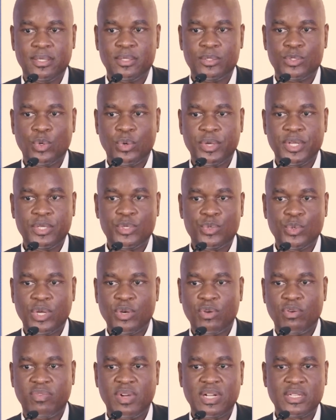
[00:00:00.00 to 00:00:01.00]
So each one
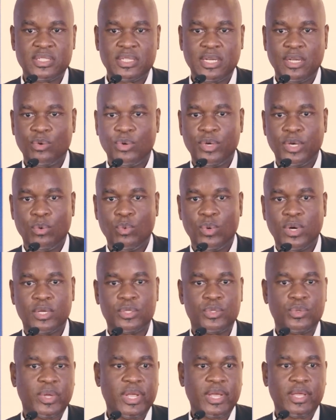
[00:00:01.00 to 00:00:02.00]
of us can only
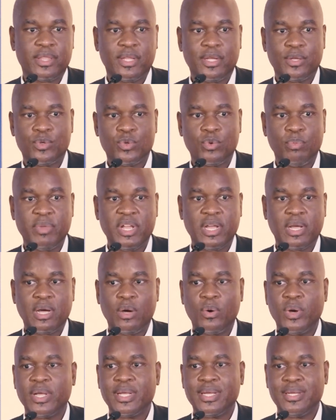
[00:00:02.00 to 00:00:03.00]
work together to make
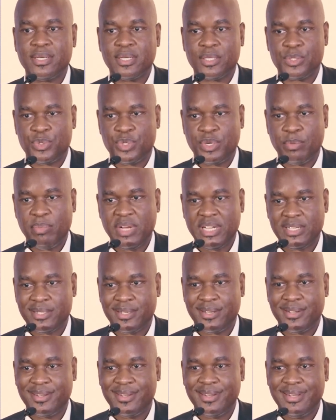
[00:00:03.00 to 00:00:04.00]
our industry better.
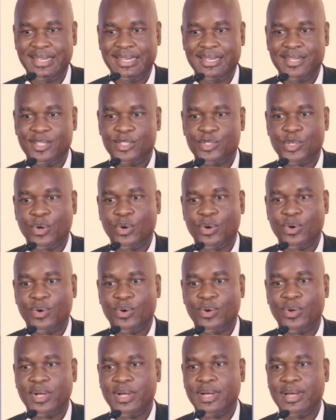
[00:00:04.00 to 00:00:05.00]

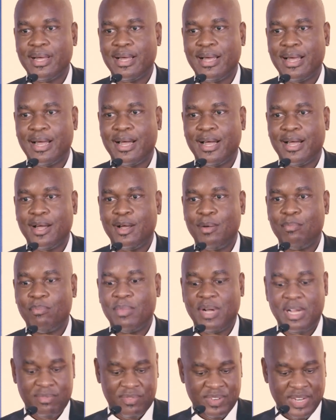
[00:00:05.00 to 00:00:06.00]
So
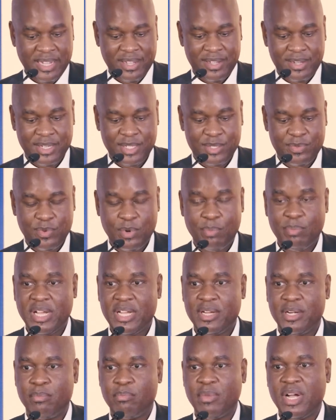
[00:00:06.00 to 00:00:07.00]
I've digressed from
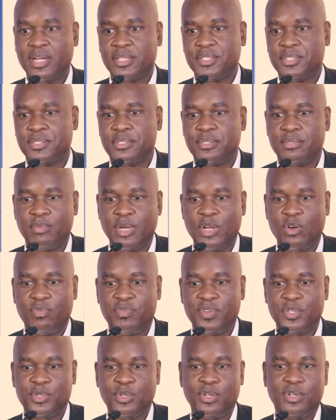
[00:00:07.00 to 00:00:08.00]
my remarks, my
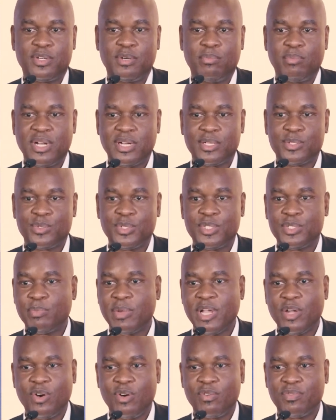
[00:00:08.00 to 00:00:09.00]
official remarks, which
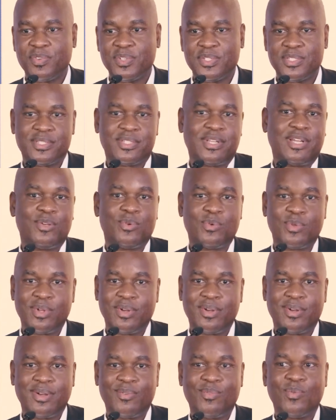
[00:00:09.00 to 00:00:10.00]
my office, I
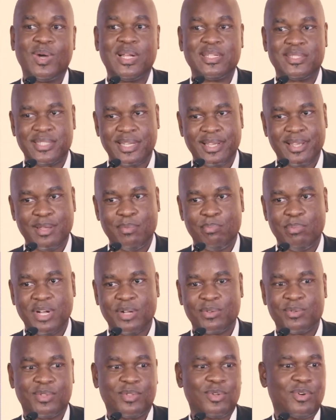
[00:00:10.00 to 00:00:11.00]
know once I get
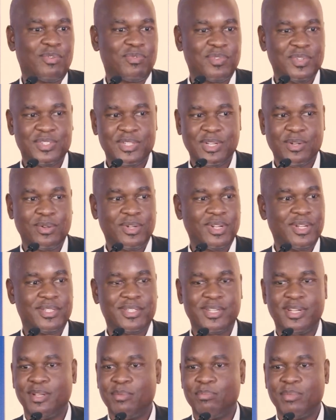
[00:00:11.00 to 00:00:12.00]
back to the office, they're gonna
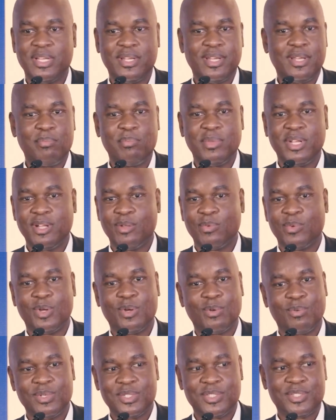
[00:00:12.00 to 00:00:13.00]
tell me, Emil, we
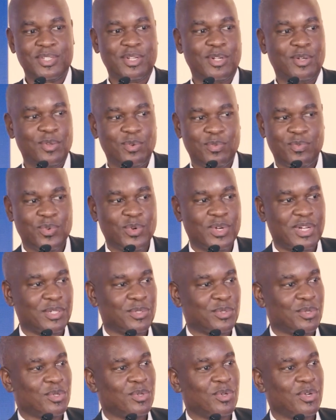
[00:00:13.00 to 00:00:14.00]
always tell you
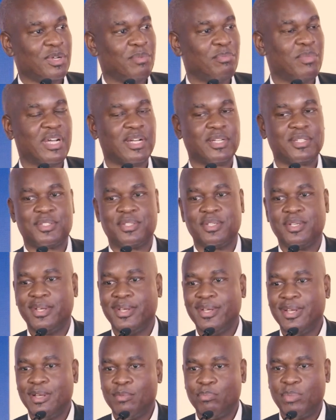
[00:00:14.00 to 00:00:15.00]
focus on your remarks,
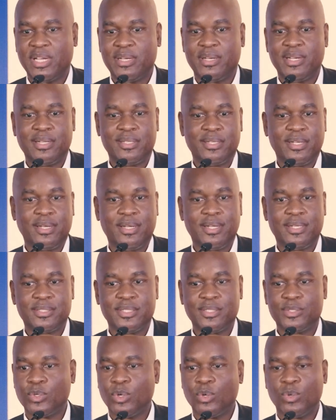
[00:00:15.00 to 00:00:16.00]
but nonetheless,
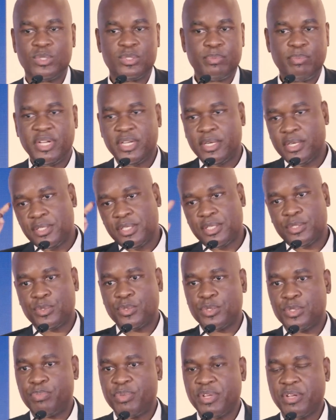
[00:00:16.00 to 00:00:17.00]
it's always better just
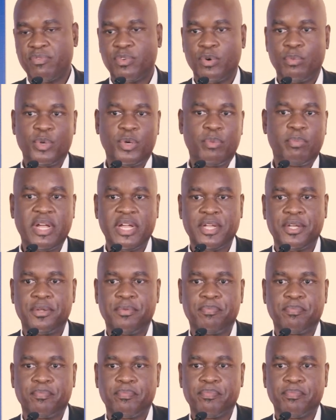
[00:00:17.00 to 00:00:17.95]
to speak from your mind.